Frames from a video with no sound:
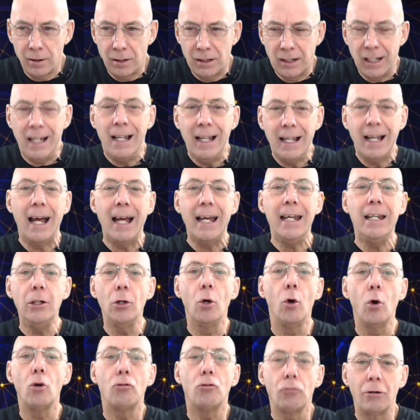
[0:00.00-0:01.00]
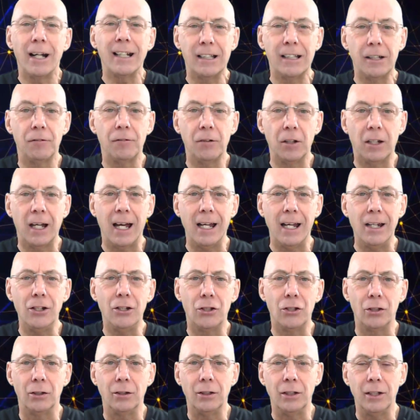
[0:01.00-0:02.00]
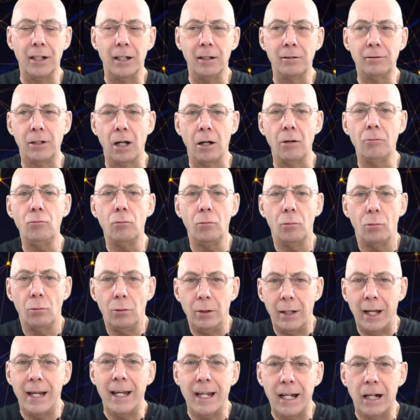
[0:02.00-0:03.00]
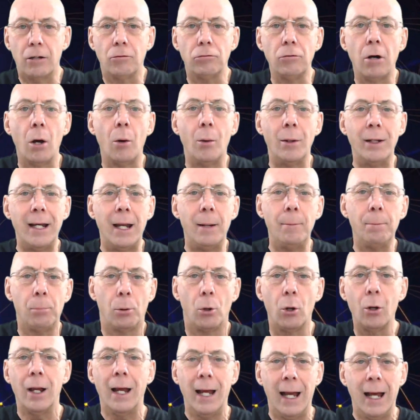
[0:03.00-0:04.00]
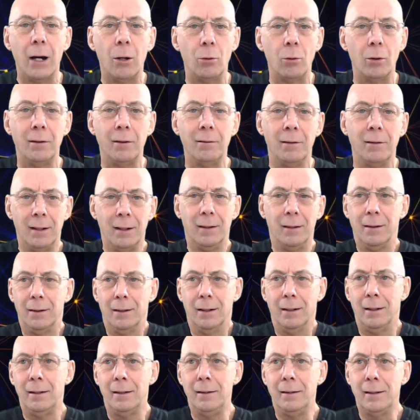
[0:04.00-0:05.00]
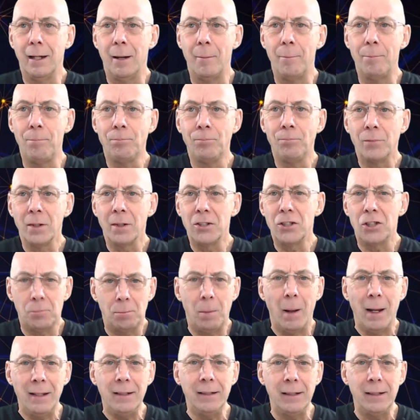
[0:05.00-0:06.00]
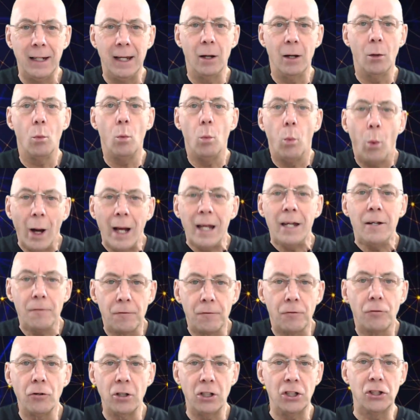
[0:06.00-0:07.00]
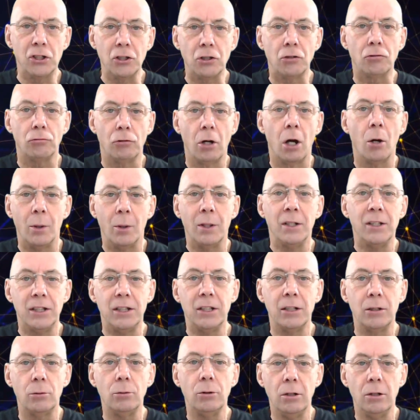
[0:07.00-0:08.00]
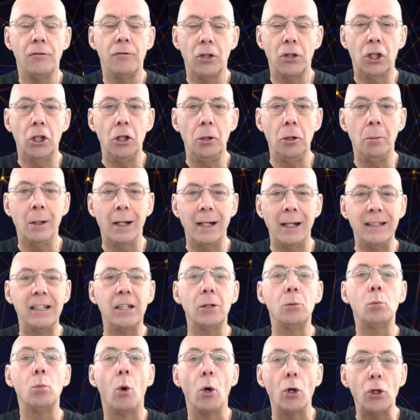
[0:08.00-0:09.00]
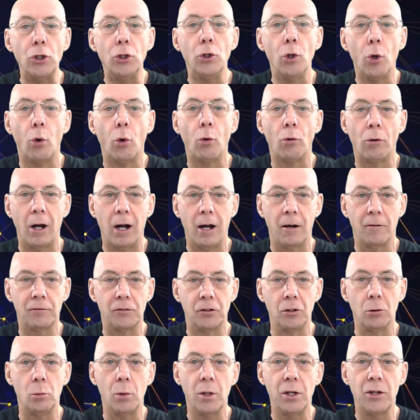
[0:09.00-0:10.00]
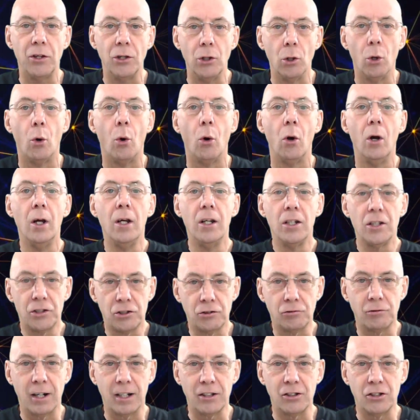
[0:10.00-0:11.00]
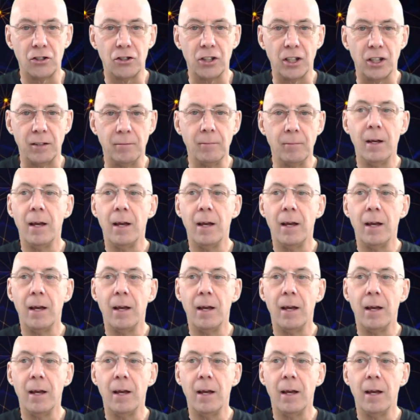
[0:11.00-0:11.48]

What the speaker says: Delay your gratification. You know, don't let it grow and then pull it out and spend it. Wait for it to grow until you've accumulated what you're after with your strategy.